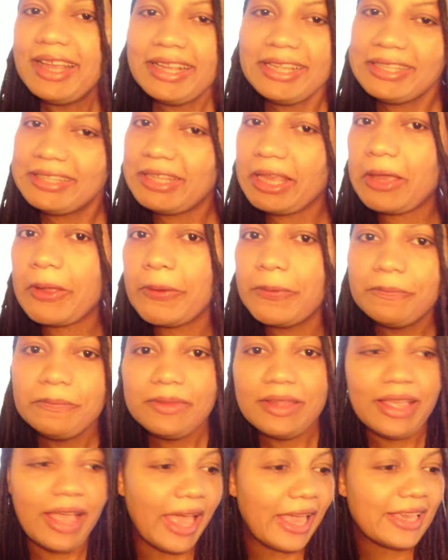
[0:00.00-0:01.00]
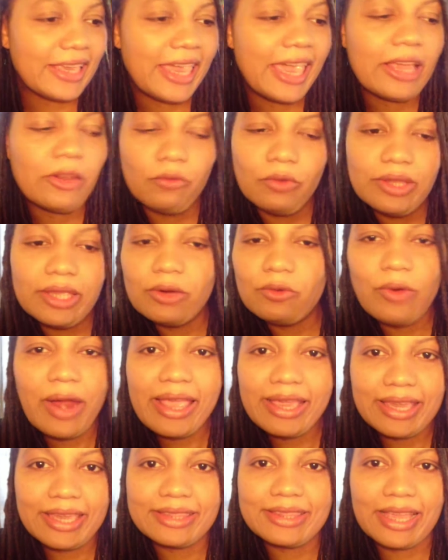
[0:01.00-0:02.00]
So I can't really
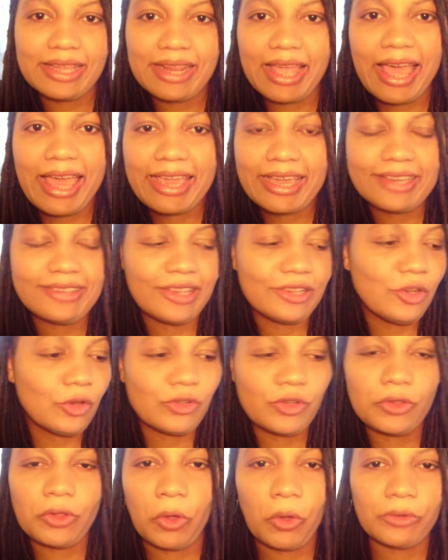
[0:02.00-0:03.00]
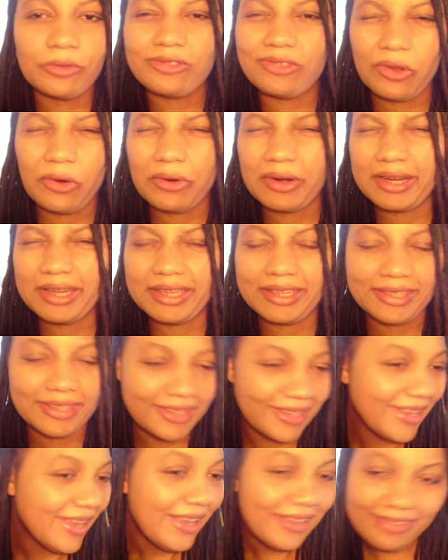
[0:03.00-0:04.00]
rank it that high because I don't know the whole story.
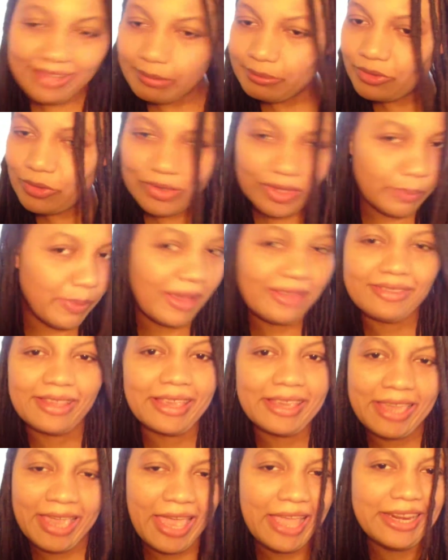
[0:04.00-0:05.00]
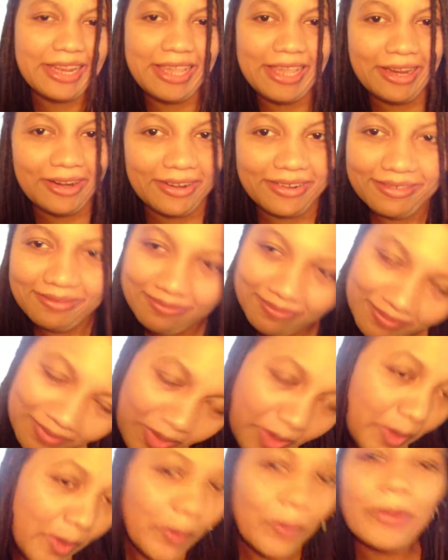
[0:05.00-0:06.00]
So I'm doing the best I can here
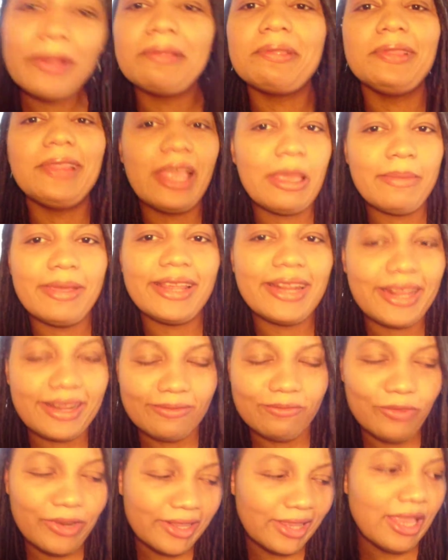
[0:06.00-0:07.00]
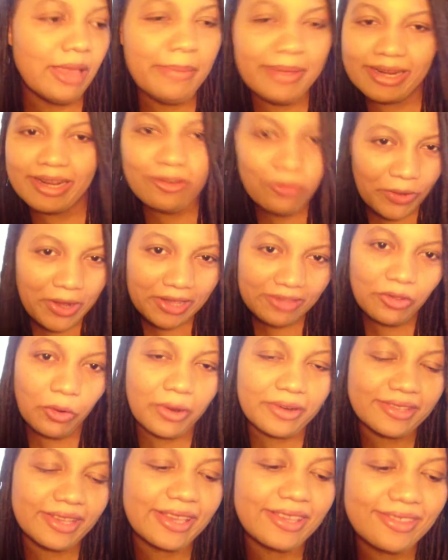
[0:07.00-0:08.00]
with limited, limited
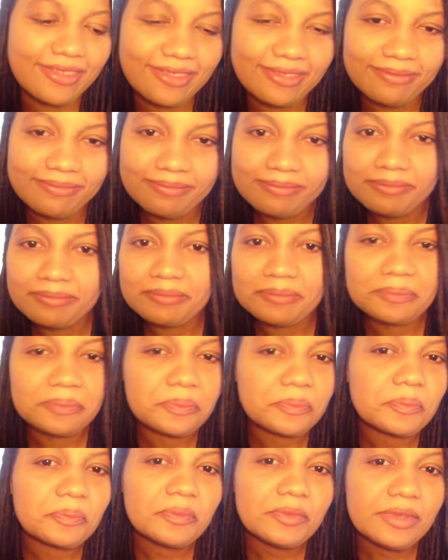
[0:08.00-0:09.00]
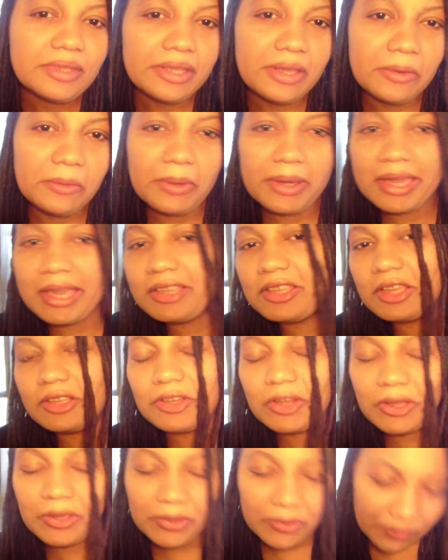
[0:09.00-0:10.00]
resources. What can you
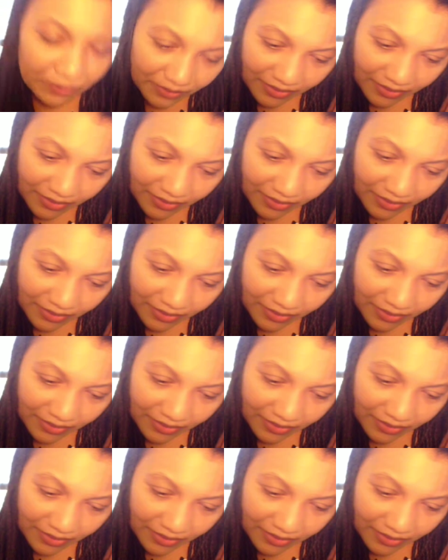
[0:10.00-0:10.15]
do?